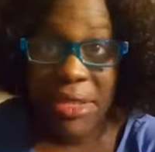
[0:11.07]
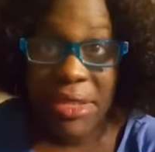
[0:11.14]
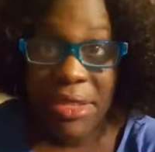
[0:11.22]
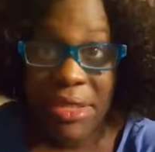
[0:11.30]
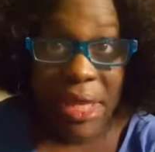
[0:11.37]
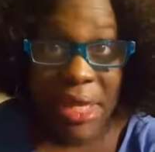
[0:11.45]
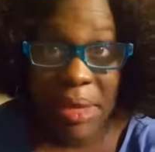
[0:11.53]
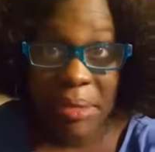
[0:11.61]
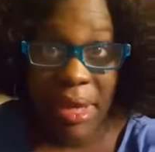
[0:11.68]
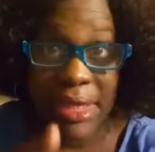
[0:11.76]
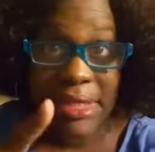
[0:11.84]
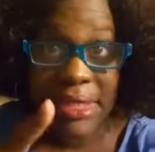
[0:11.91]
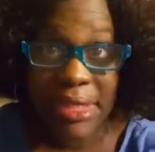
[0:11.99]
appears to me
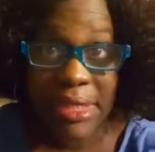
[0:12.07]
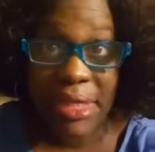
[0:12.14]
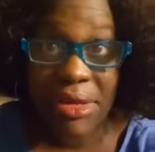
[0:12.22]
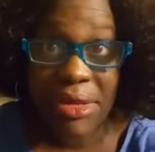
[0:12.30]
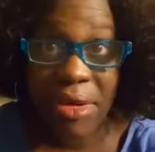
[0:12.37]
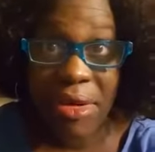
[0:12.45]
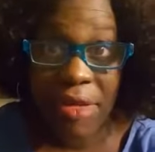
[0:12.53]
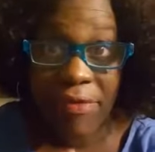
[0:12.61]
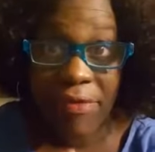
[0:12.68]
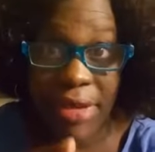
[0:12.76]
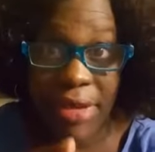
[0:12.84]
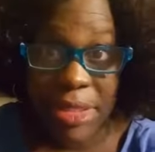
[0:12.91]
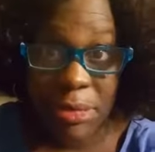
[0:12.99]
that my signal
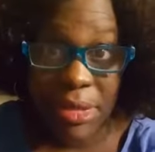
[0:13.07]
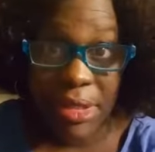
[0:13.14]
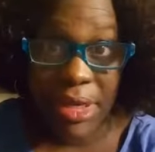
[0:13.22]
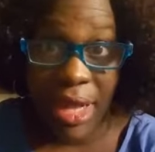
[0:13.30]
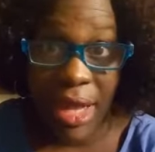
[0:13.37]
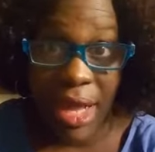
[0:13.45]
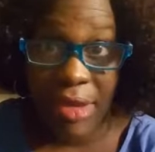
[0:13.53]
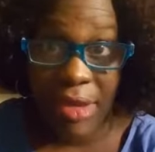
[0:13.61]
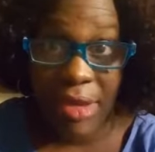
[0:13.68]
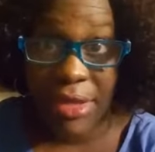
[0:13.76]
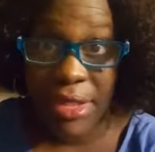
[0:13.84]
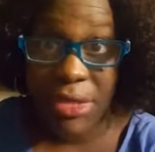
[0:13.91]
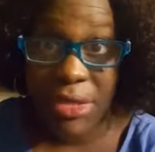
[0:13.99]
on Facebook
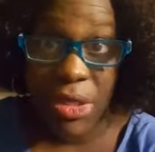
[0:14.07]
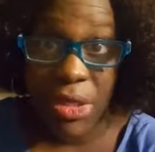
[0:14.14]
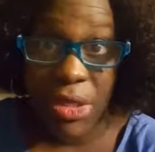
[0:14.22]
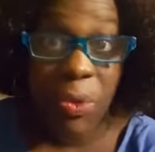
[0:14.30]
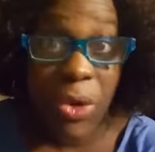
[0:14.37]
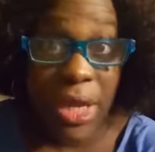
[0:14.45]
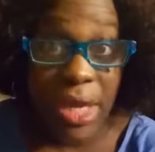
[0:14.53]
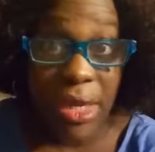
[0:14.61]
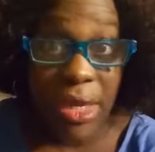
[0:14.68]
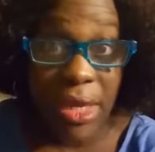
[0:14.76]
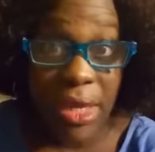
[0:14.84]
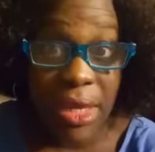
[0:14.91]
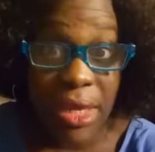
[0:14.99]
Live is really weak.